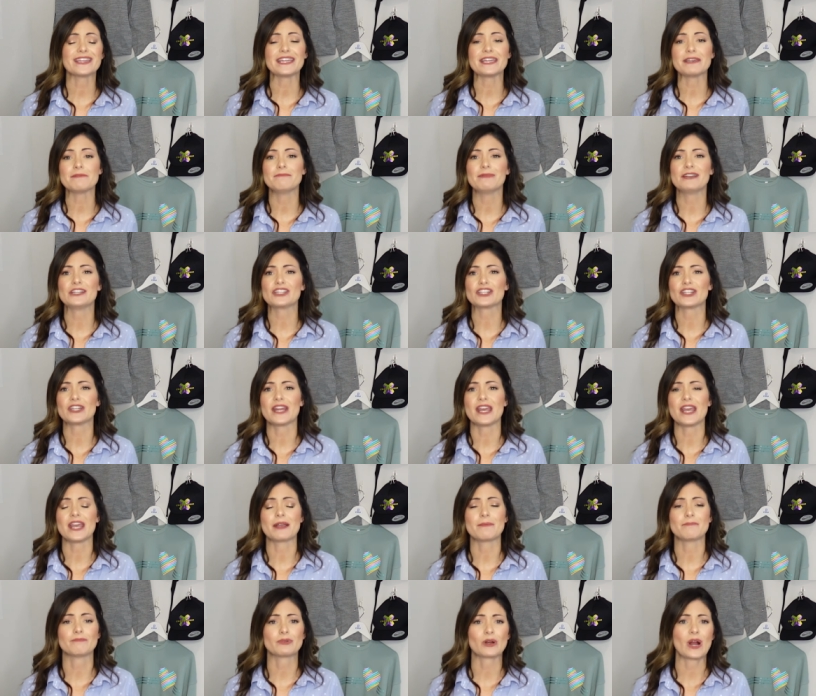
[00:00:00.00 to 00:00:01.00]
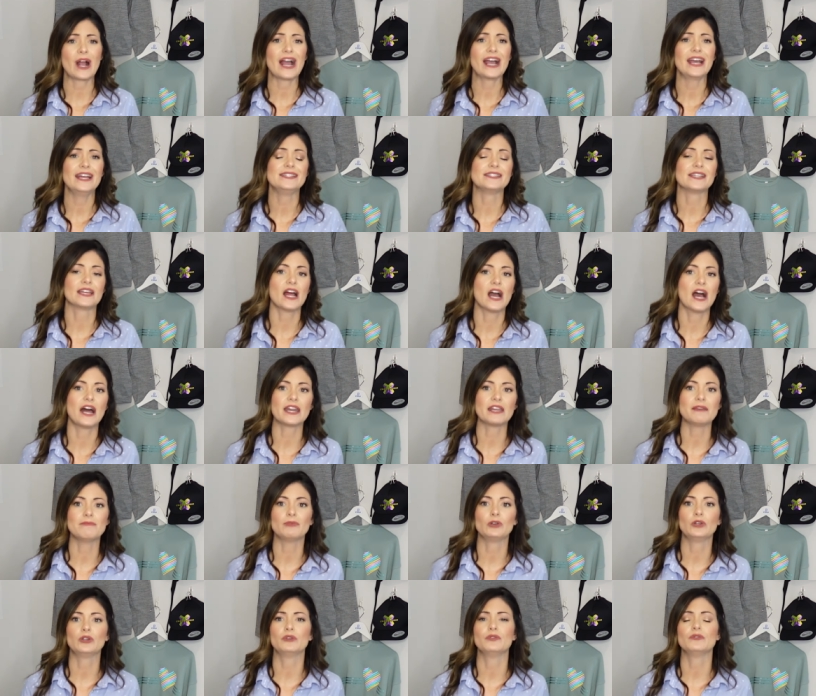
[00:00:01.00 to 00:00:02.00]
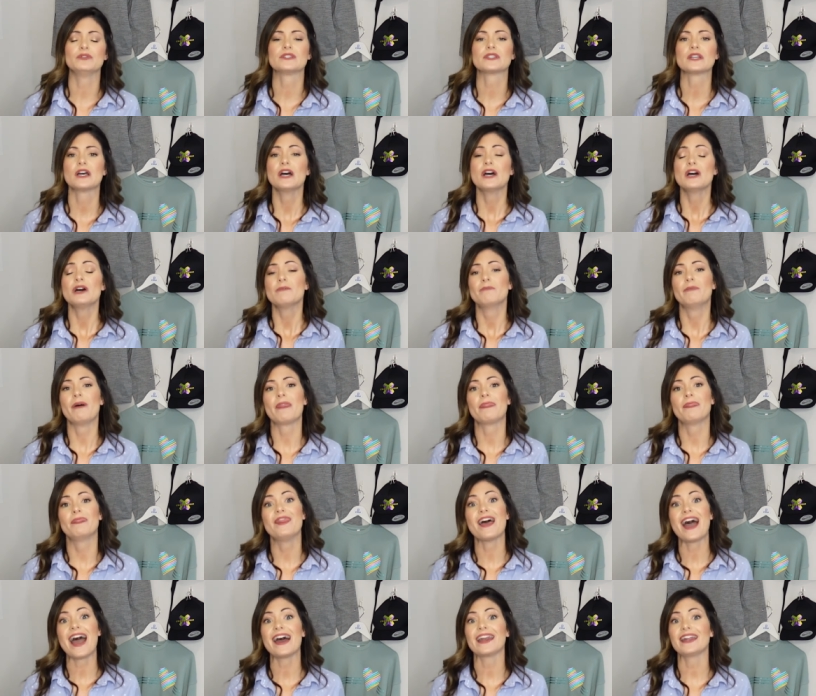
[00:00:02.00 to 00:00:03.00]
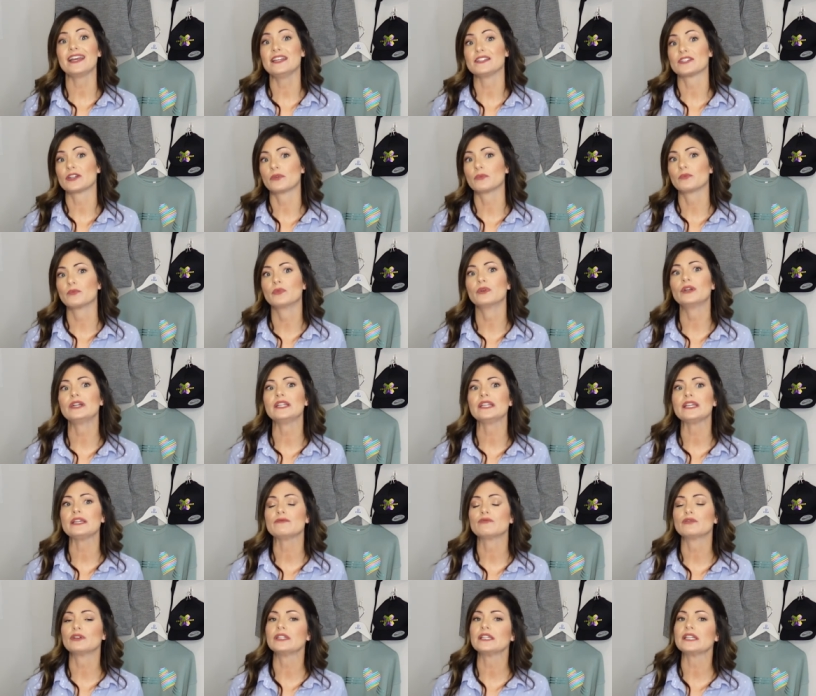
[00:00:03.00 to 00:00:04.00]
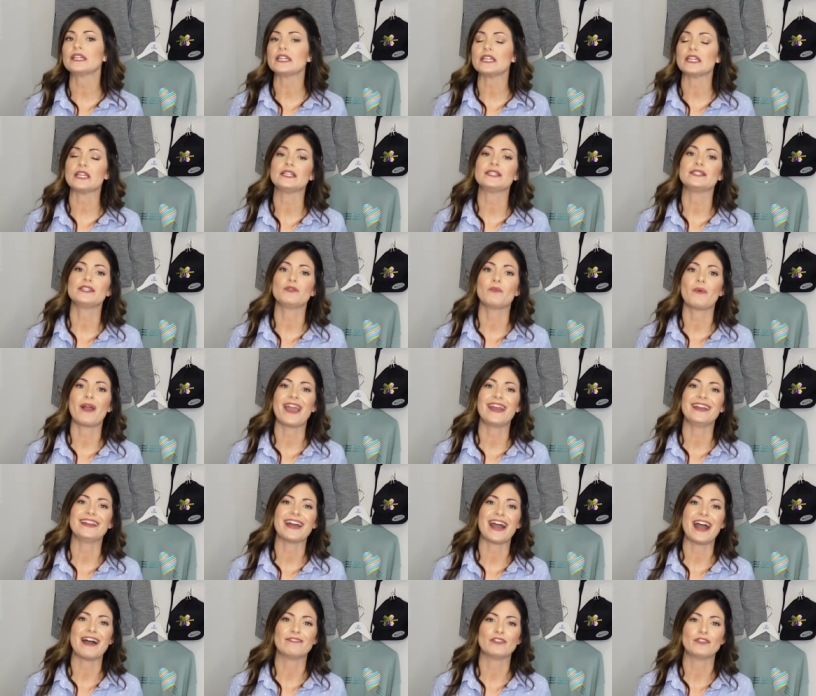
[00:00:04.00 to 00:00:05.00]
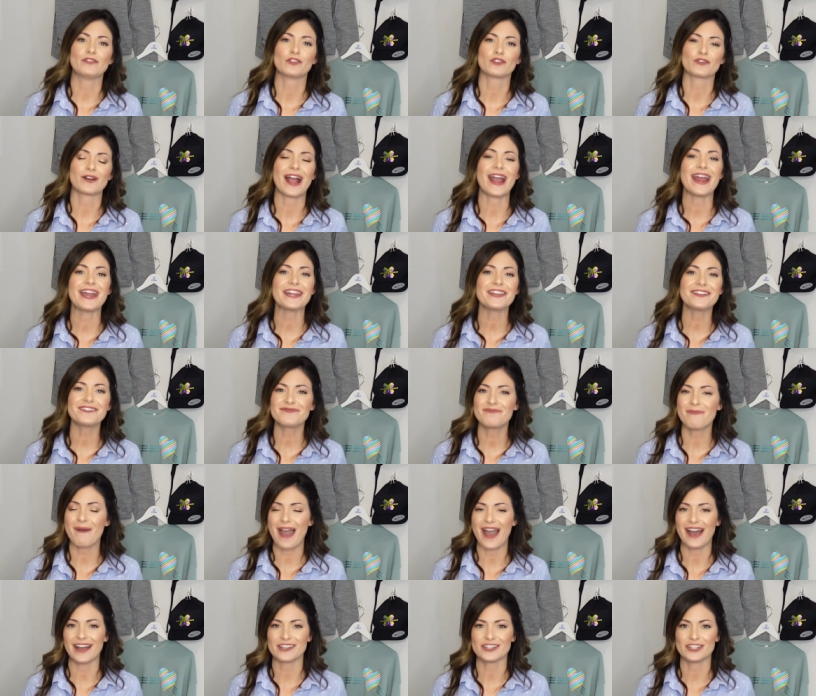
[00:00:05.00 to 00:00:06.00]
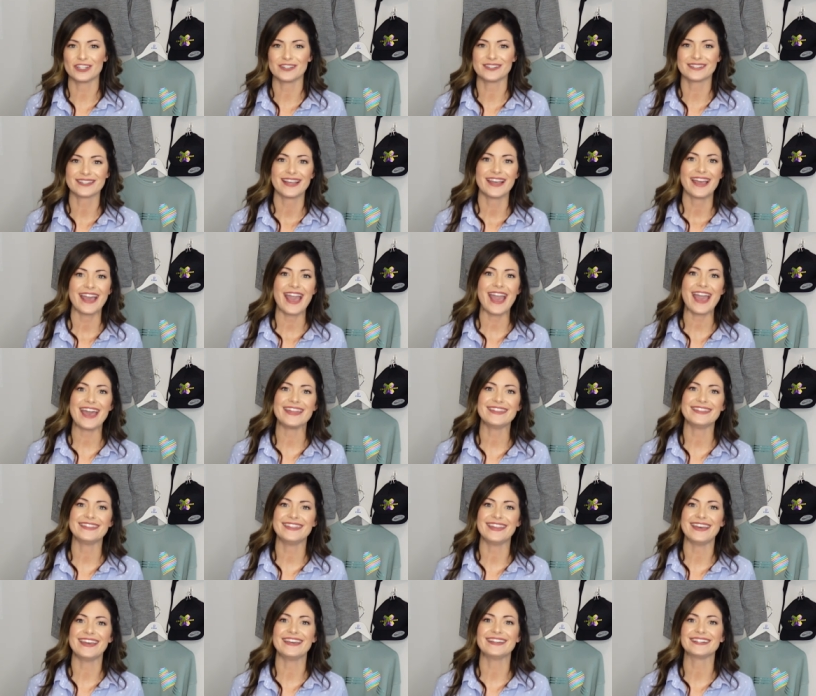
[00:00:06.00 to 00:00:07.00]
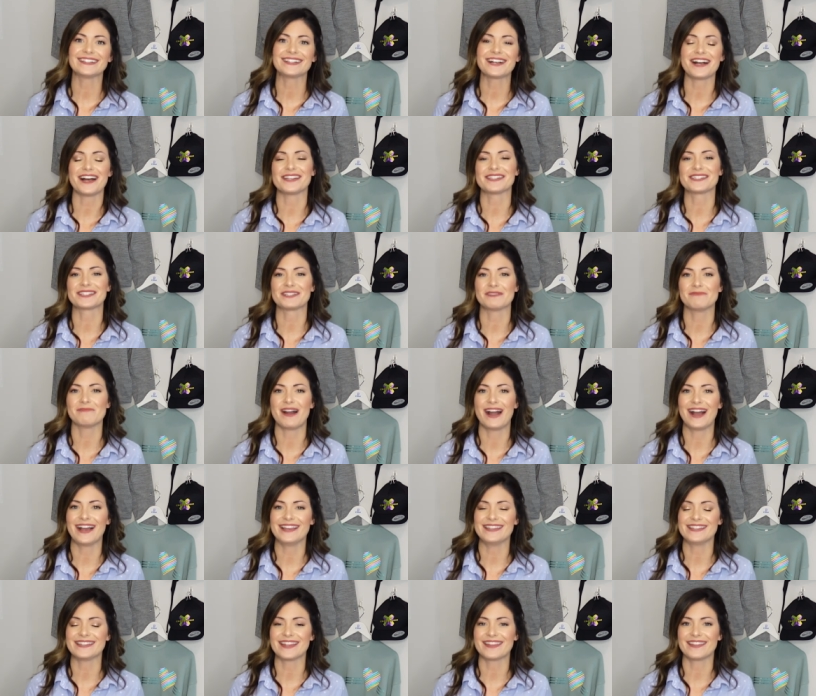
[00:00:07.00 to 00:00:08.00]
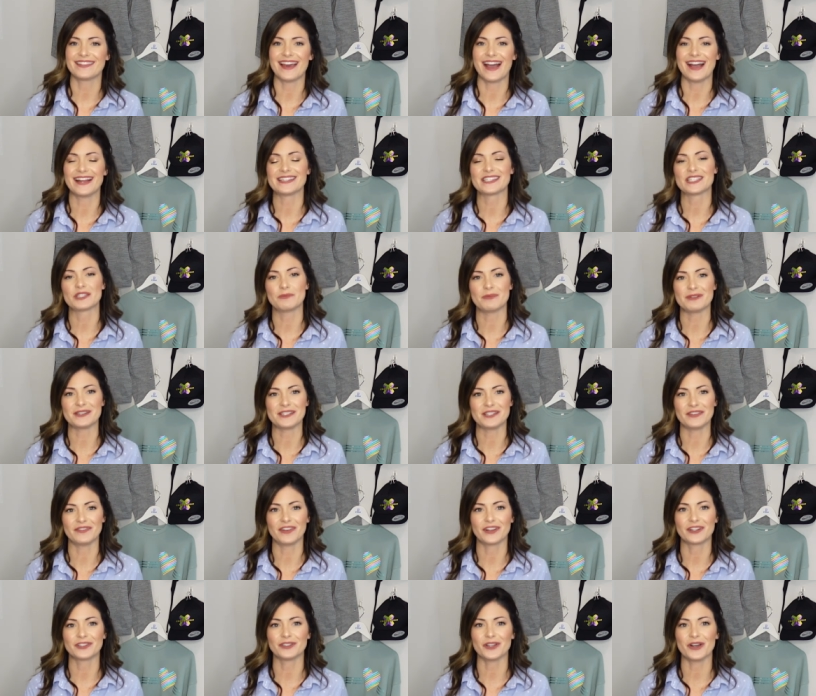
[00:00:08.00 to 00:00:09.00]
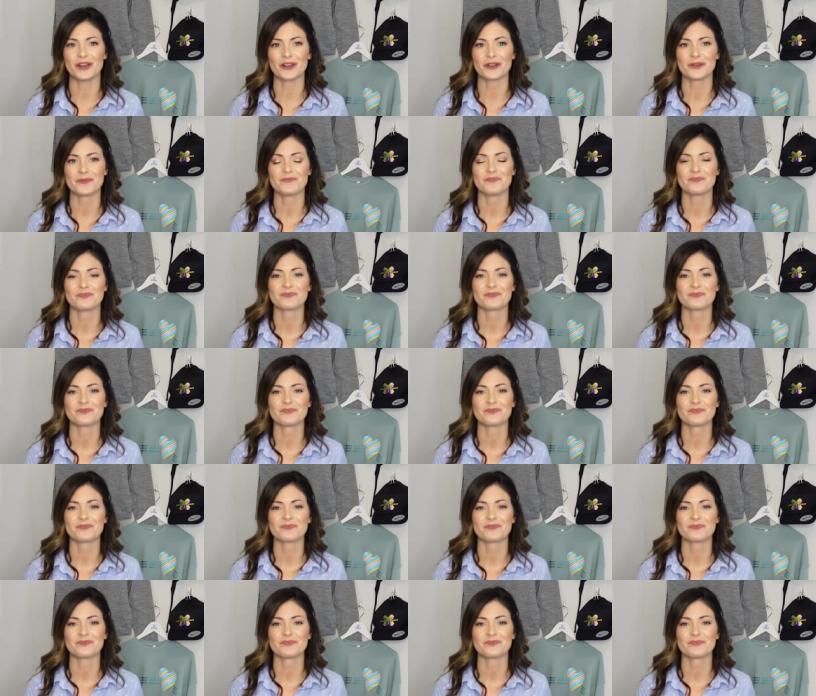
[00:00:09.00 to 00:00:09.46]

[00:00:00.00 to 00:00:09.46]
keep mentioning brides and honeymoons, but that is a really really easy way to have a variety of patches and then customize that specific look.